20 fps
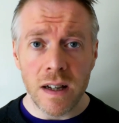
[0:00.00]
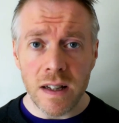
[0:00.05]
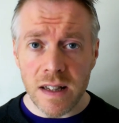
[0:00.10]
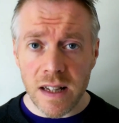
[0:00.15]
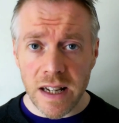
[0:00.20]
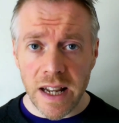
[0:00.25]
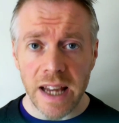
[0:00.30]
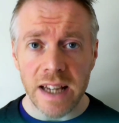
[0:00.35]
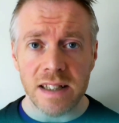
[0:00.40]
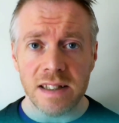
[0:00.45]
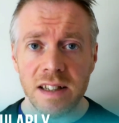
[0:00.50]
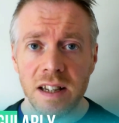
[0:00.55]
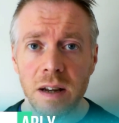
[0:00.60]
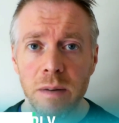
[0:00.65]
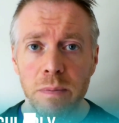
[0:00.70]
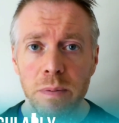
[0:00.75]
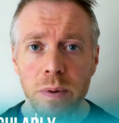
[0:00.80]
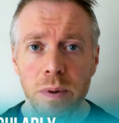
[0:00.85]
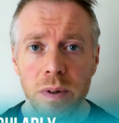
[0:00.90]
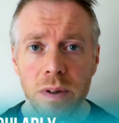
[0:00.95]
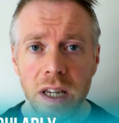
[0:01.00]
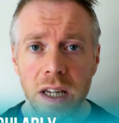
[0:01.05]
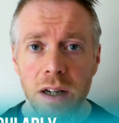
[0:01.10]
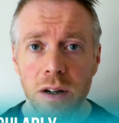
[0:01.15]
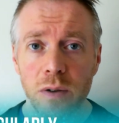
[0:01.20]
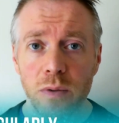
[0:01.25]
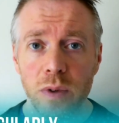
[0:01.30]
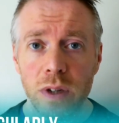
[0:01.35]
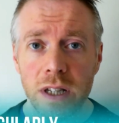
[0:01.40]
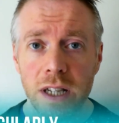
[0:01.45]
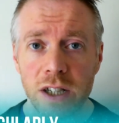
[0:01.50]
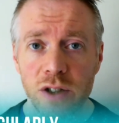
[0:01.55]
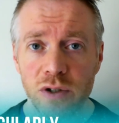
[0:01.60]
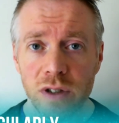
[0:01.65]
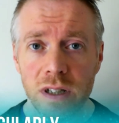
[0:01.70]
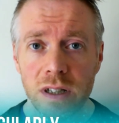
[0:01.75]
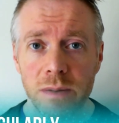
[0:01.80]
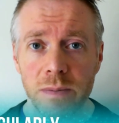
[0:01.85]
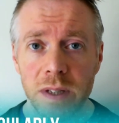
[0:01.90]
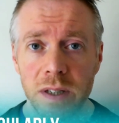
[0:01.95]
The next tip here will
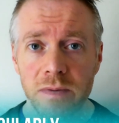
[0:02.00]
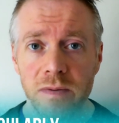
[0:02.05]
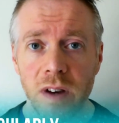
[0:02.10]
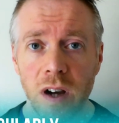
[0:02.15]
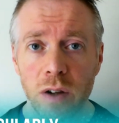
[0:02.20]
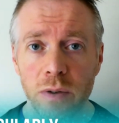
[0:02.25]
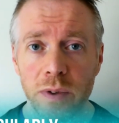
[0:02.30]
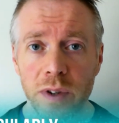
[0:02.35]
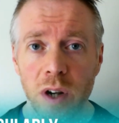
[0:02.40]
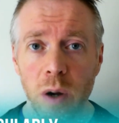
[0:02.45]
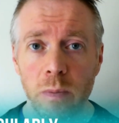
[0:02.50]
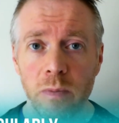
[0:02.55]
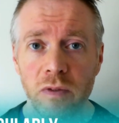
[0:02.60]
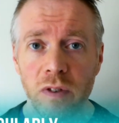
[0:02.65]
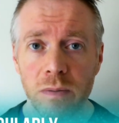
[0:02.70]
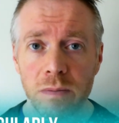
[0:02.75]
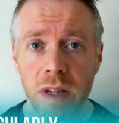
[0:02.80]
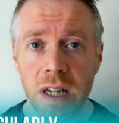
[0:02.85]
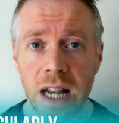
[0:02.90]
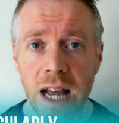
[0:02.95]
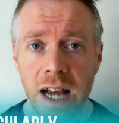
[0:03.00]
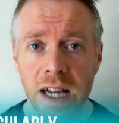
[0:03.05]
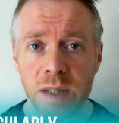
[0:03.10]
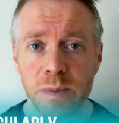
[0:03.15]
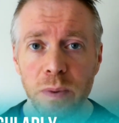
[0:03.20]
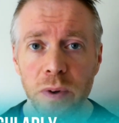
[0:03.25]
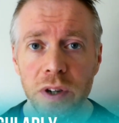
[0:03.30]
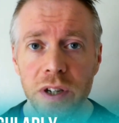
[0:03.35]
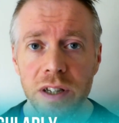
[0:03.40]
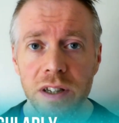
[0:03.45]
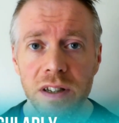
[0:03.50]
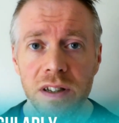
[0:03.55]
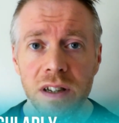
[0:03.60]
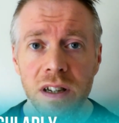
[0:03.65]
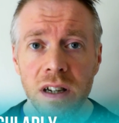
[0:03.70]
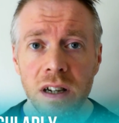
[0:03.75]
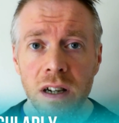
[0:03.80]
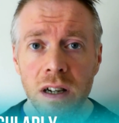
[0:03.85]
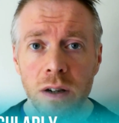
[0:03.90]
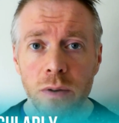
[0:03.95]
literally be following up from the last point,
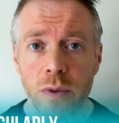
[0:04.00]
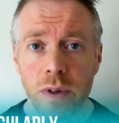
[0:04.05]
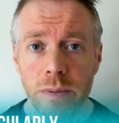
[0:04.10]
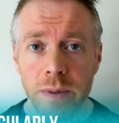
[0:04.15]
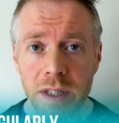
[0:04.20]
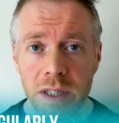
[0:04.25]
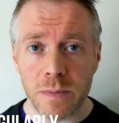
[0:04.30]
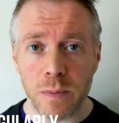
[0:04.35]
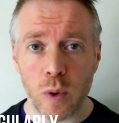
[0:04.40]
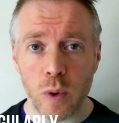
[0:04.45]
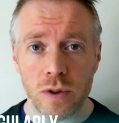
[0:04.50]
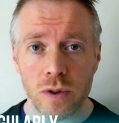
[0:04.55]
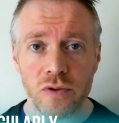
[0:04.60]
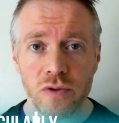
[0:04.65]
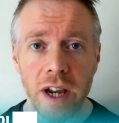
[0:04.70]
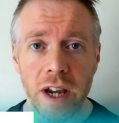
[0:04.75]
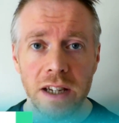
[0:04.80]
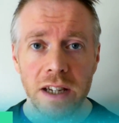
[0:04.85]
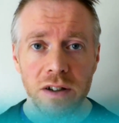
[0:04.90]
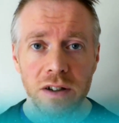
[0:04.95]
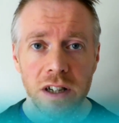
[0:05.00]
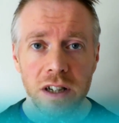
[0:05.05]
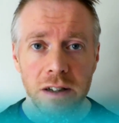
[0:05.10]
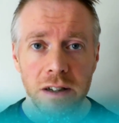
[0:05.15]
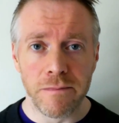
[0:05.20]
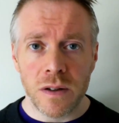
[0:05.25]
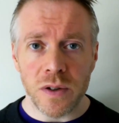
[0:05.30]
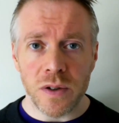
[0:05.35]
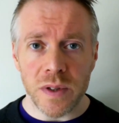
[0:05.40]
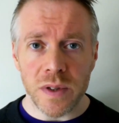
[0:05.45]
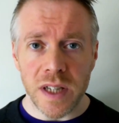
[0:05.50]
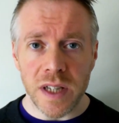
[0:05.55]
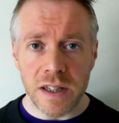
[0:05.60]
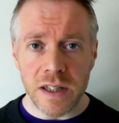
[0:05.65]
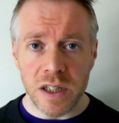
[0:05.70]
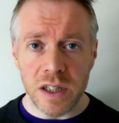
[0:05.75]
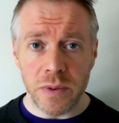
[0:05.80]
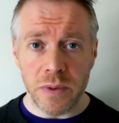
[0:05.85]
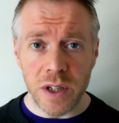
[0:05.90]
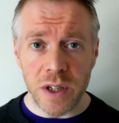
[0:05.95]
will be to post regularly. So
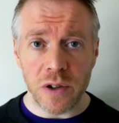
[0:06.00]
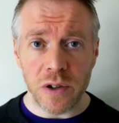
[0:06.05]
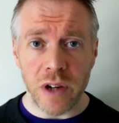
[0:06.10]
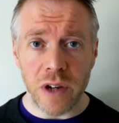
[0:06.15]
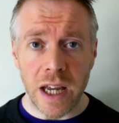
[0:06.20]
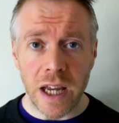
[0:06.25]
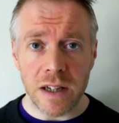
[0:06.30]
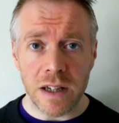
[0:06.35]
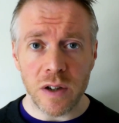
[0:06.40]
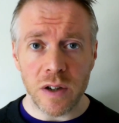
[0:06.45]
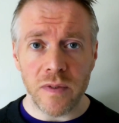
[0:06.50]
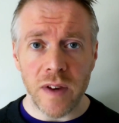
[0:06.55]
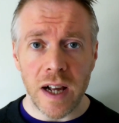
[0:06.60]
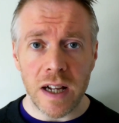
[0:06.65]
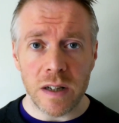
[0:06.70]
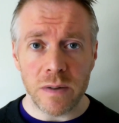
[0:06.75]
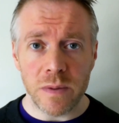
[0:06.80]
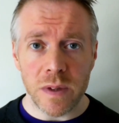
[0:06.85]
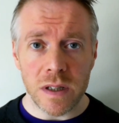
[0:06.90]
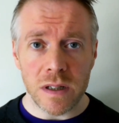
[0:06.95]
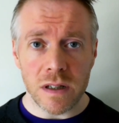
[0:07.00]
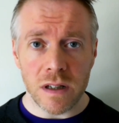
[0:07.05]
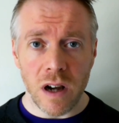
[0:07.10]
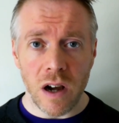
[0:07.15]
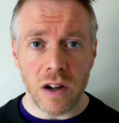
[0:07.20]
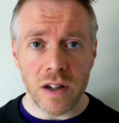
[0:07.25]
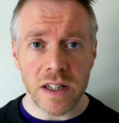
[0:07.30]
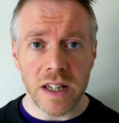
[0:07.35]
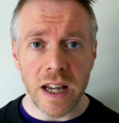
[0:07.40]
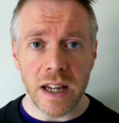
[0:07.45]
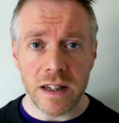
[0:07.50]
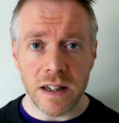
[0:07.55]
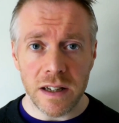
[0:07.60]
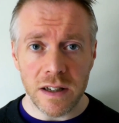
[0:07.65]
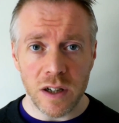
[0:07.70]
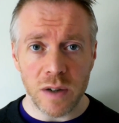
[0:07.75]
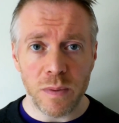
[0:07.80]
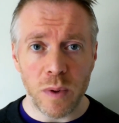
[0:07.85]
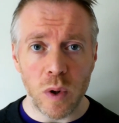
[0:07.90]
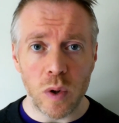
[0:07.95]
essentially, when you're creating your valuable content and
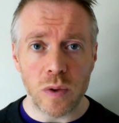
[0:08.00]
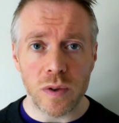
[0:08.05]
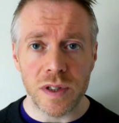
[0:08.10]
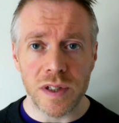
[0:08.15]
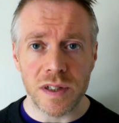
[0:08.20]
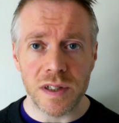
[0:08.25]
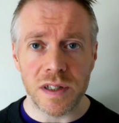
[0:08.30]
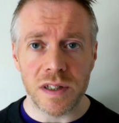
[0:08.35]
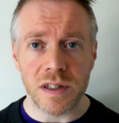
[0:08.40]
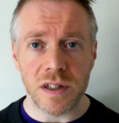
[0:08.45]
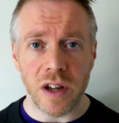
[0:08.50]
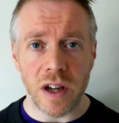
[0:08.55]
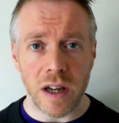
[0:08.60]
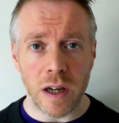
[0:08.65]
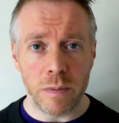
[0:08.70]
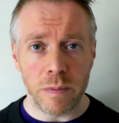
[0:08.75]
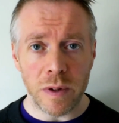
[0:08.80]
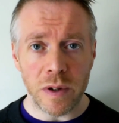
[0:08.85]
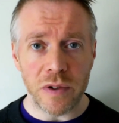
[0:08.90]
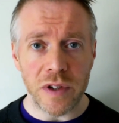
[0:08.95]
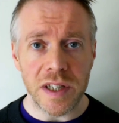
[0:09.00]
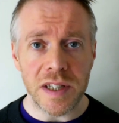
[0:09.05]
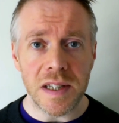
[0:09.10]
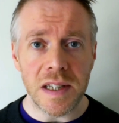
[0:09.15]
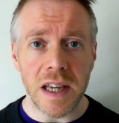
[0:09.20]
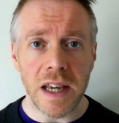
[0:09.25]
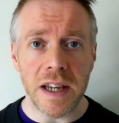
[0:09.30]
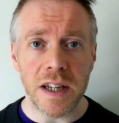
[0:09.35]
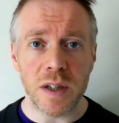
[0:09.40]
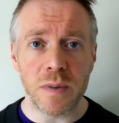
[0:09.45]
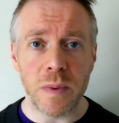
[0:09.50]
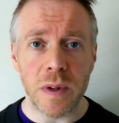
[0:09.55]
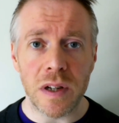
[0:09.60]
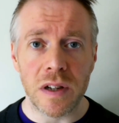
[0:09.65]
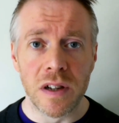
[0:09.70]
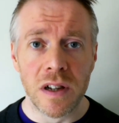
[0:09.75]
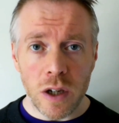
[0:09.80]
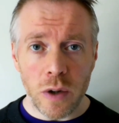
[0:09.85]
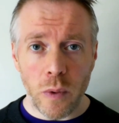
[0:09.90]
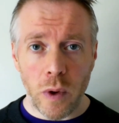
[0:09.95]
your posts to help increase engagement,
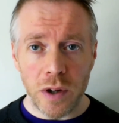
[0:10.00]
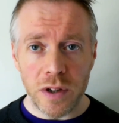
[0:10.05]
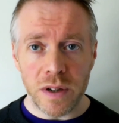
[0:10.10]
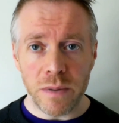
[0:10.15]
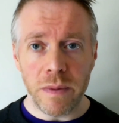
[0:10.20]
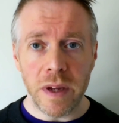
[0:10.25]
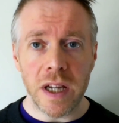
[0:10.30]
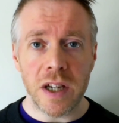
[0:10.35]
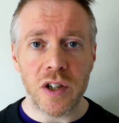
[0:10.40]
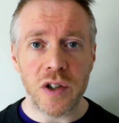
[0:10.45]
you want to make